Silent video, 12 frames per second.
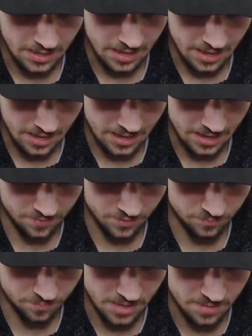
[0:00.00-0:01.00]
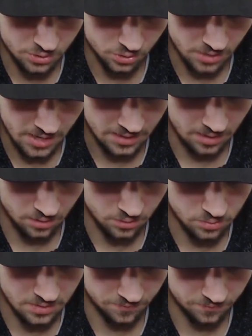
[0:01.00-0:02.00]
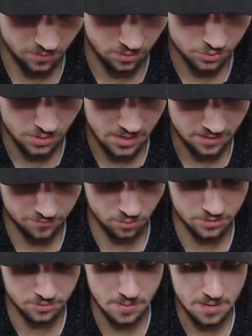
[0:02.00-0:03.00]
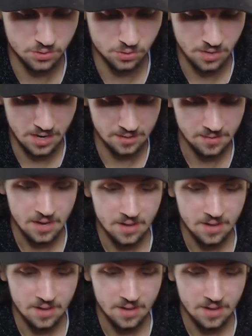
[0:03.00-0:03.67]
And this baby dragon, I'll use the Inferno Dragon for this baby dragon.